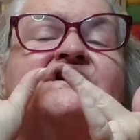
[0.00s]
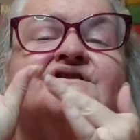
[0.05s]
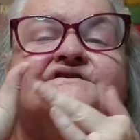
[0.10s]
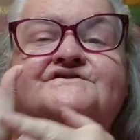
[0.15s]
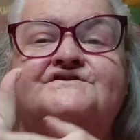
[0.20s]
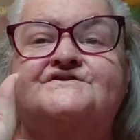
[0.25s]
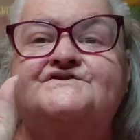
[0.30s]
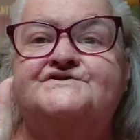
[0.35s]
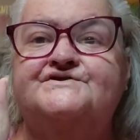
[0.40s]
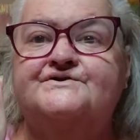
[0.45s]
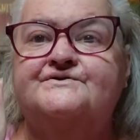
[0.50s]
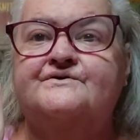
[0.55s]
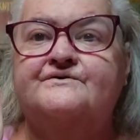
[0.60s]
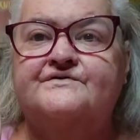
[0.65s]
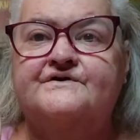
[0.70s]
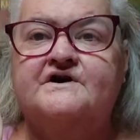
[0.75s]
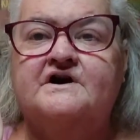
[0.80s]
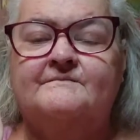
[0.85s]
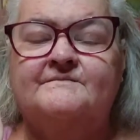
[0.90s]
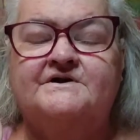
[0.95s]
That is a
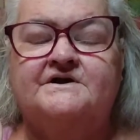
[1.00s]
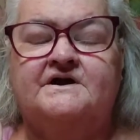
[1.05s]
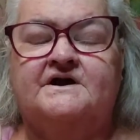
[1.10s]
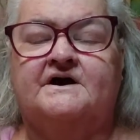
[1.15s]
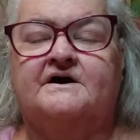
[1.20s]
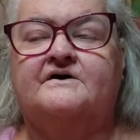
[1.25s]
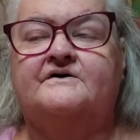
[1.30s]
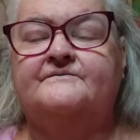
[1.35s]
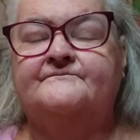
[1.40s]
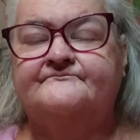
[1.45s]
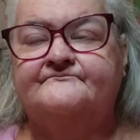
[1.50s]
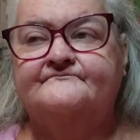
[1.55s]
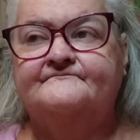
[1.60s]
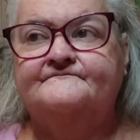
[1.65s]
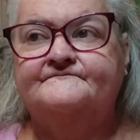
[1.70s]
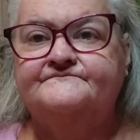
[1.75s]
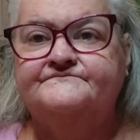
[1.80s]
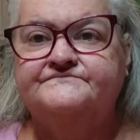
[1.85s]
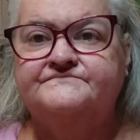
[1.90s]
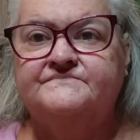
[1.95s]
tooth coming out,
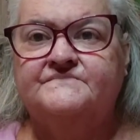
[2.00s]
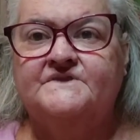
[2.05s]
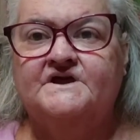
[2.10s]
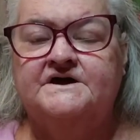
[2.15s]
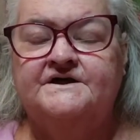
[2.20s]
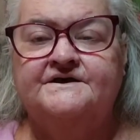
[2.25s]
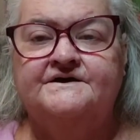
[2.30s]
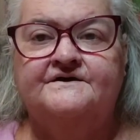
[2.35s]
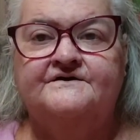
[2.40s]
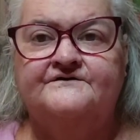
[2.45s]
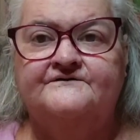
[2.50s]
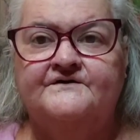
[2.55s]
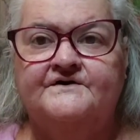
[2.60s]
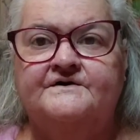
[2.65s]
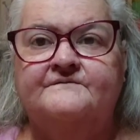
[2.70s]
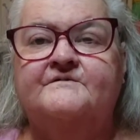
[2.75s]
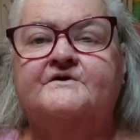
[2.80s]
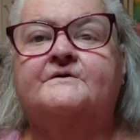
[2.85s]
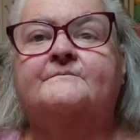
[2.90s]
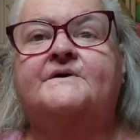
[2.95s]
and it is
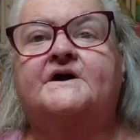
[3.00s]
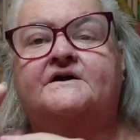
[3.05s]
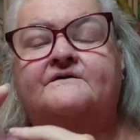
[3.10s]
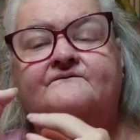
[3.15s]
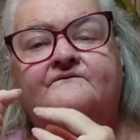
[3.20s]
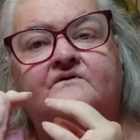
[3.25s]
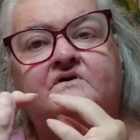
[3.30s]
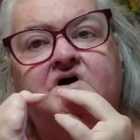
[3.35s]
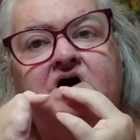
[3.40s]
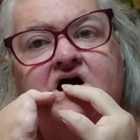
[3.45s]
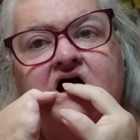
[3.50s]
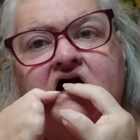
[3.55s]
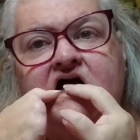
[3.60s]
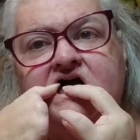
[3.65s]
very, very painful.